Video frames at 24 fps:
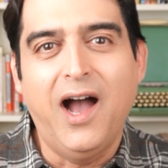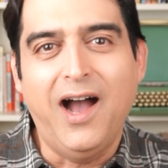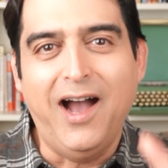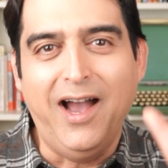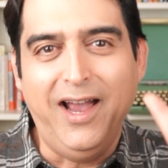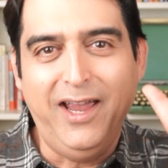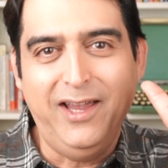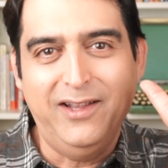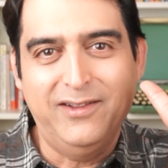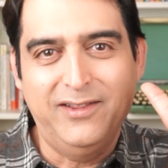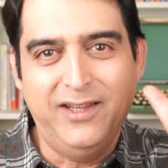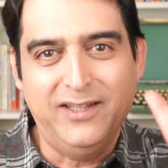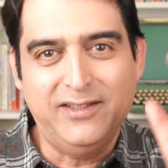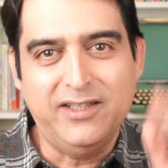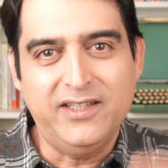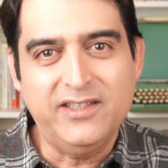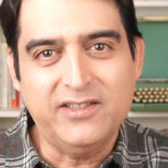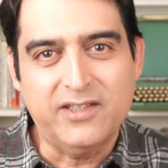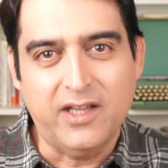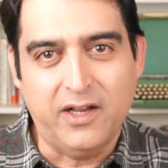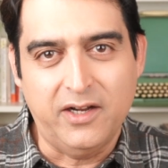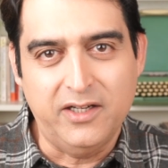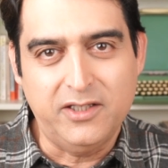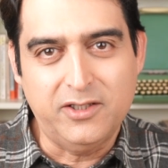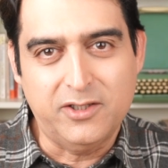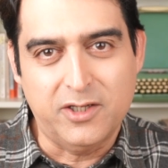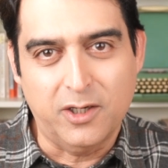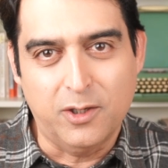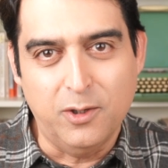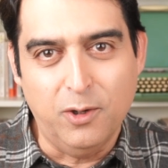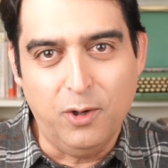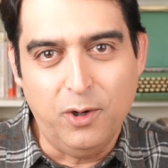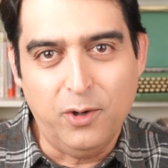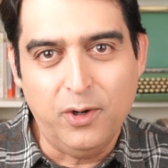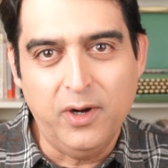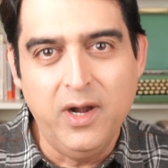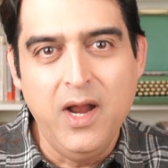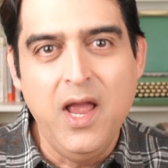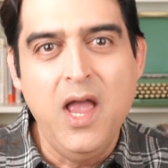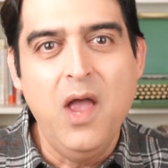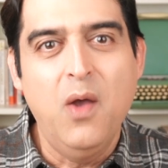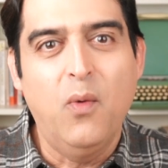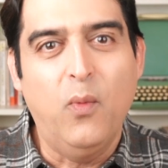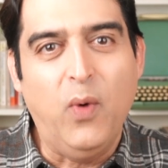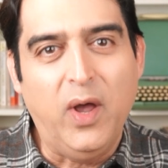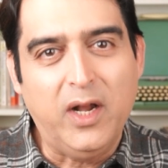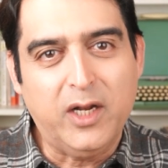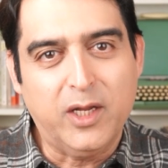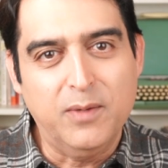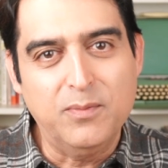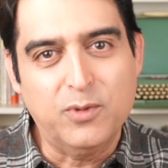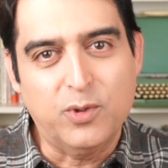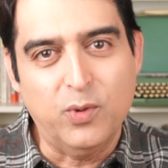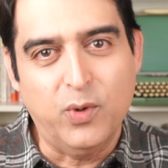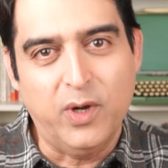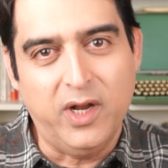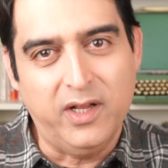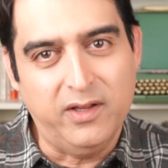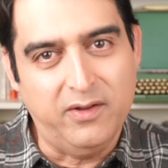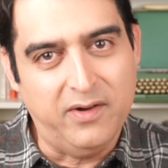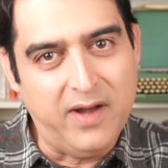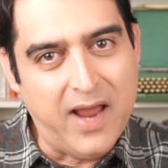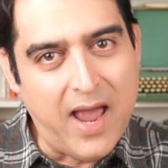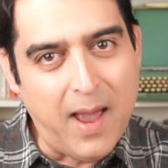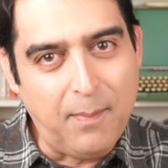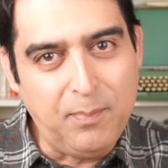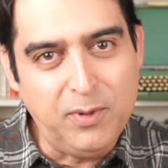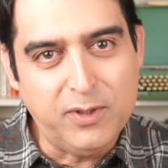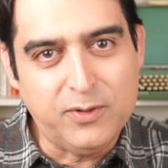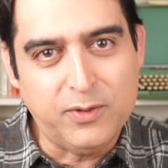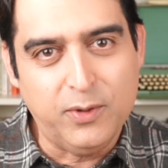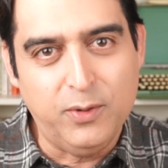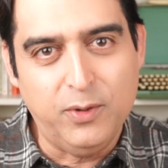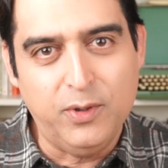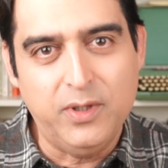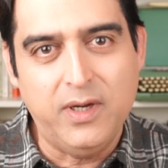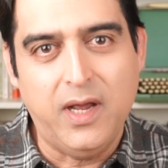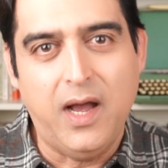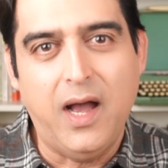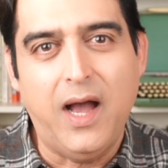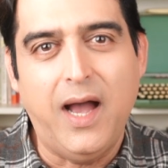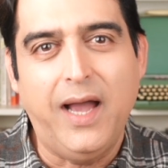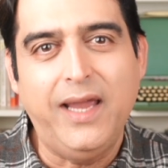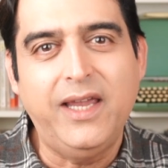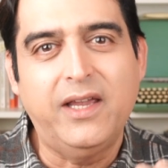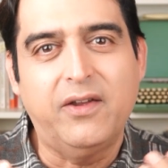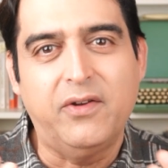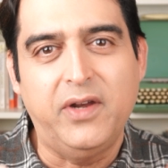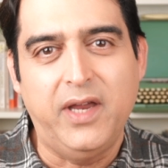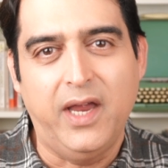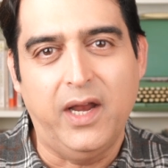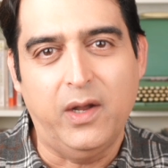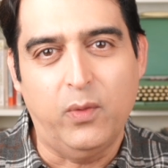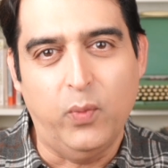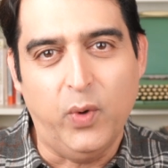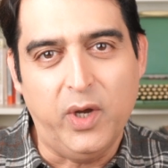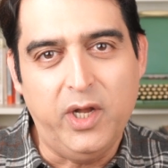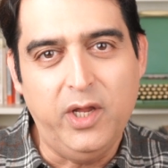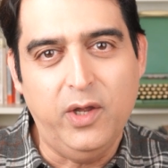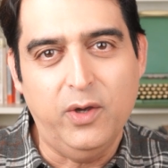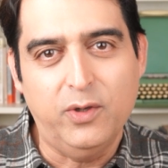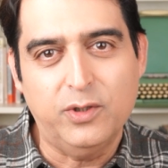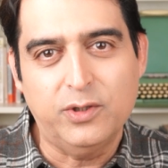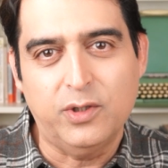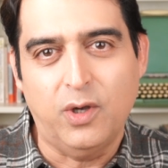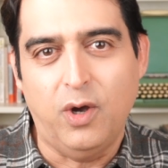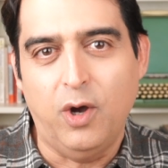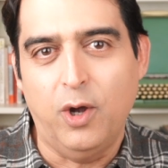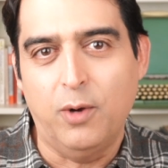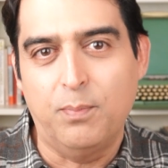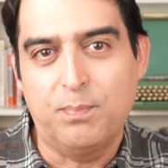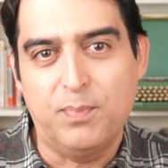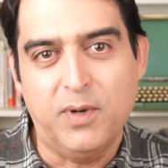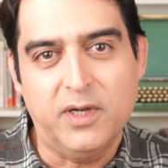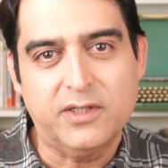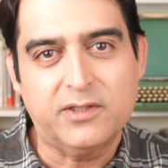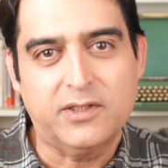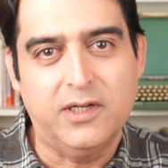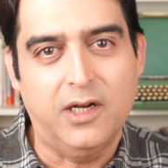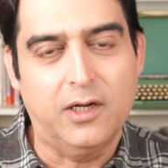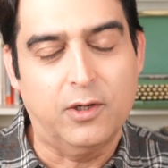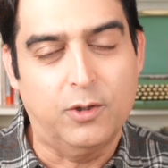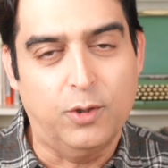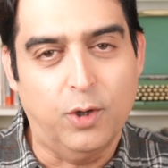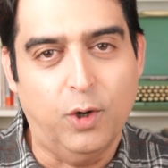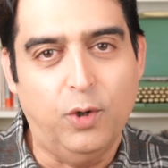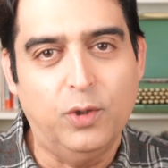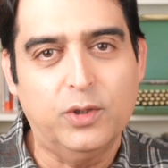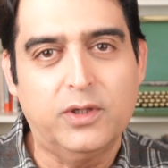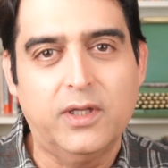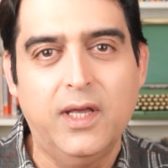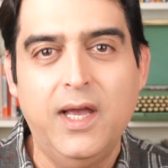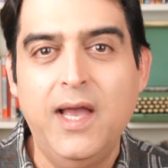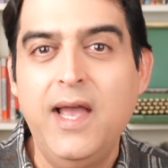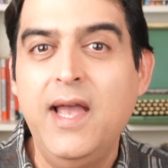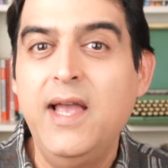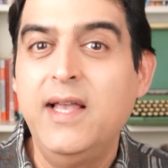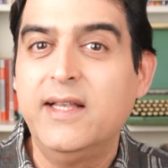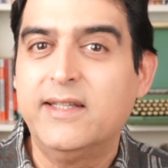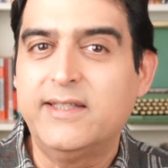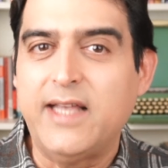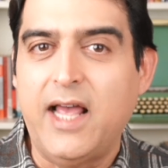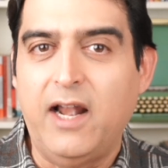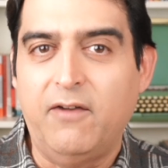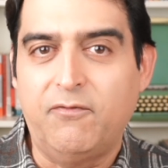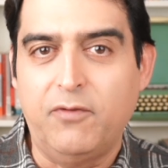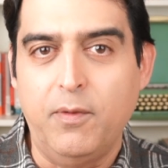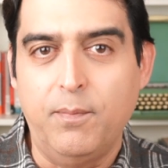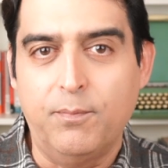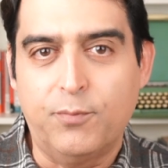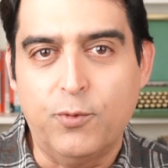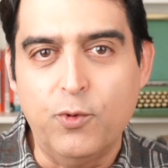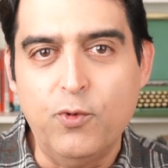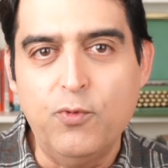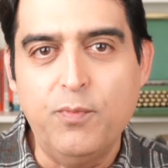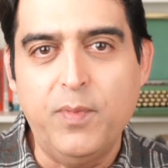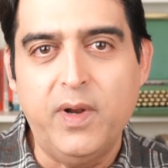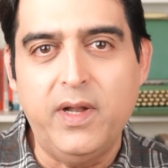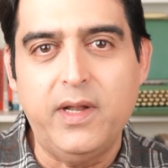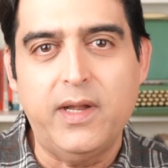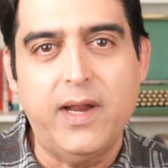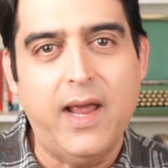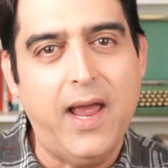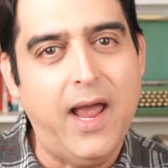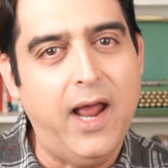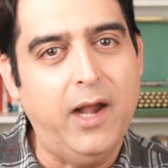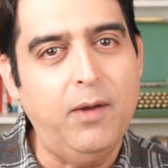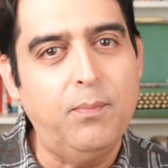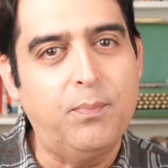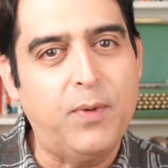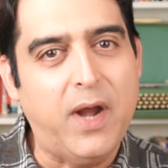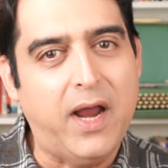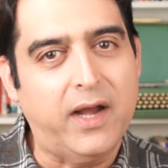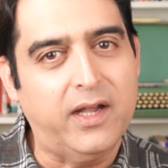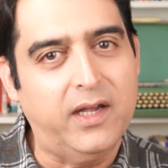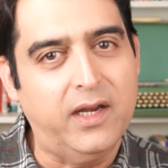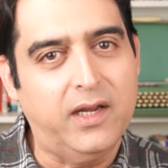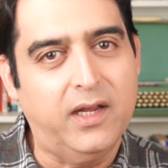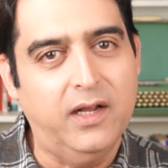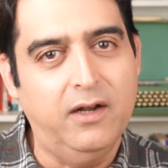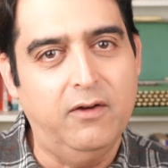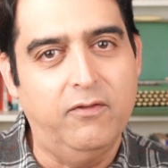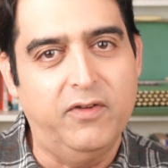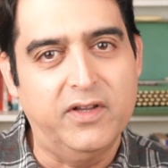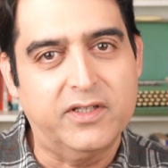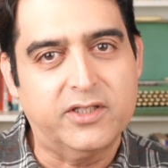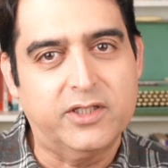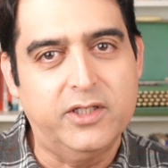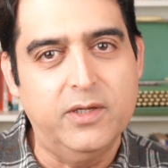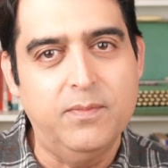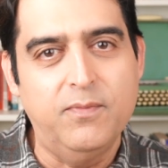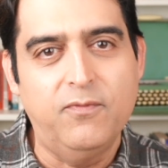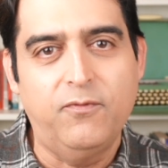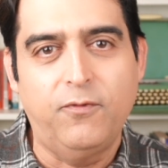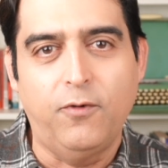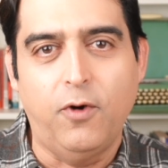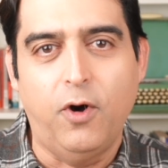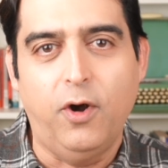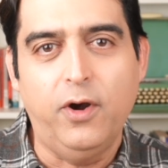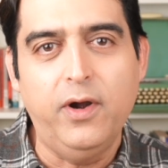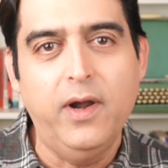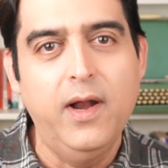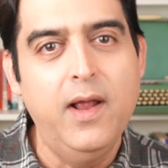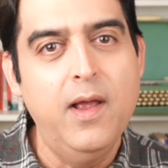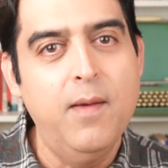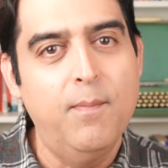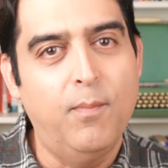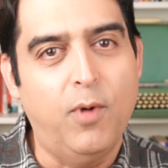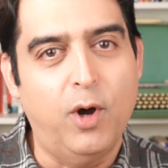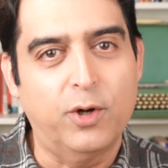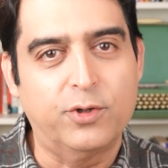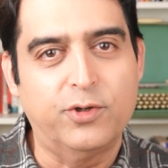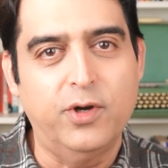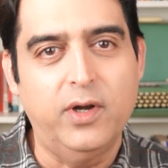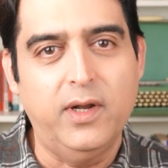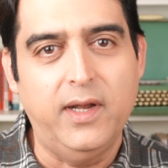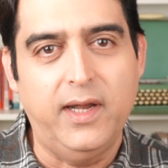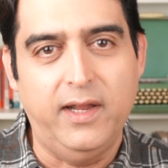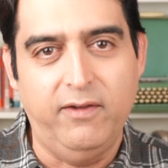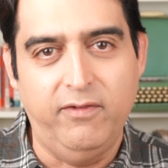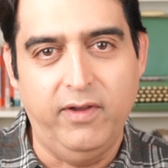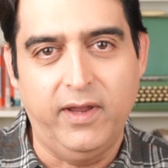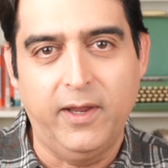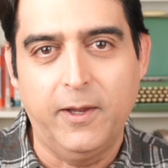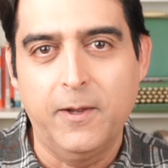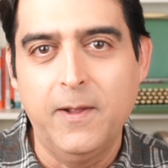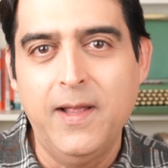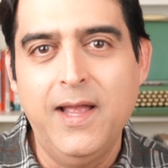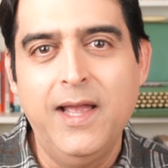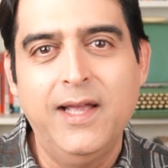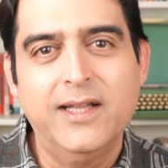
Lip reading: Hi, this is Sarit Tagore. Welcome to another episode. I create videos on personal growth, self improvement, and practical wisdom for modern living.